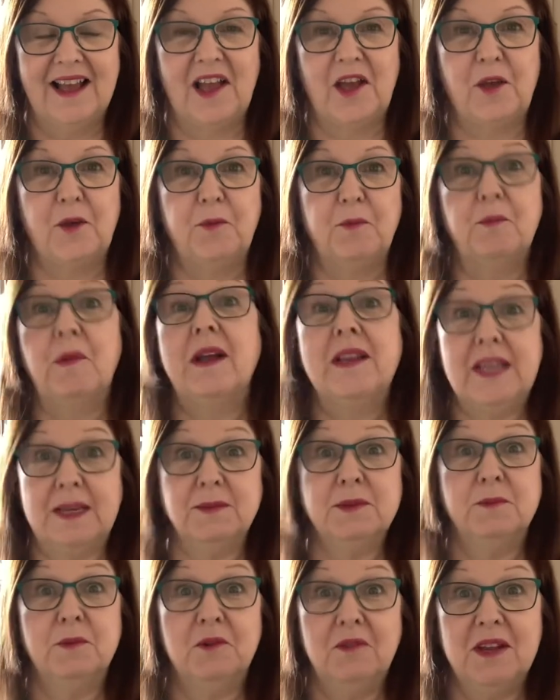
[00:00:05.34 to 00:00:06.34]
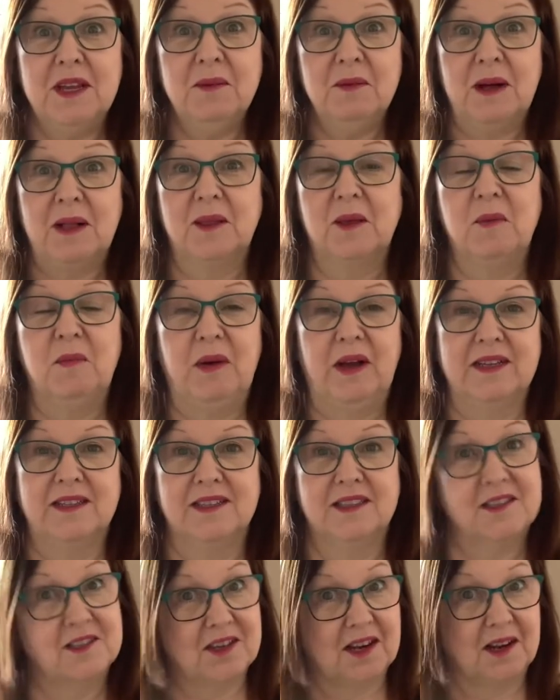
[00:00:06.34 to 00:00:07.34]
My name's Marie. Welcome back
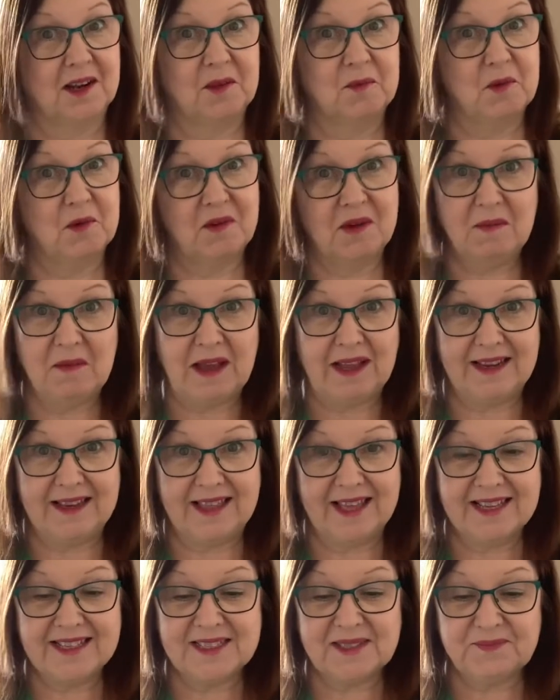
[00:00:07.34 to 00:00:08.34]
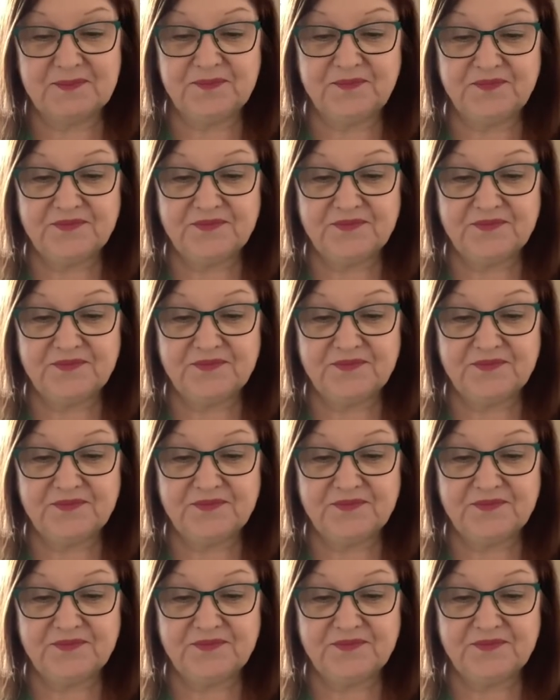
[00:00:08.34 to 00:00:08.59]
to the channel. Marie made this.